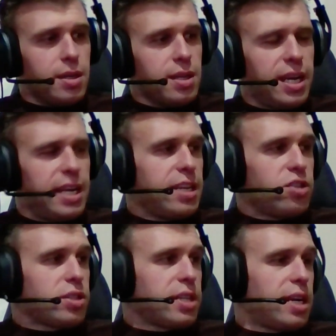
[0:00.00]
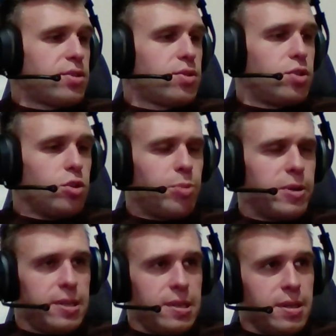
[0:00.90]
Like it just got stupid.
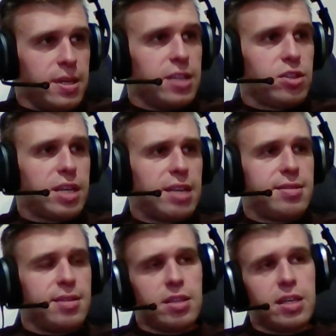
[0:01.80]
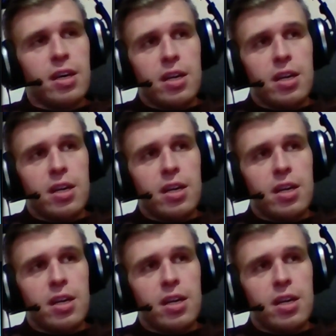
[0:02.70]
It just got silly.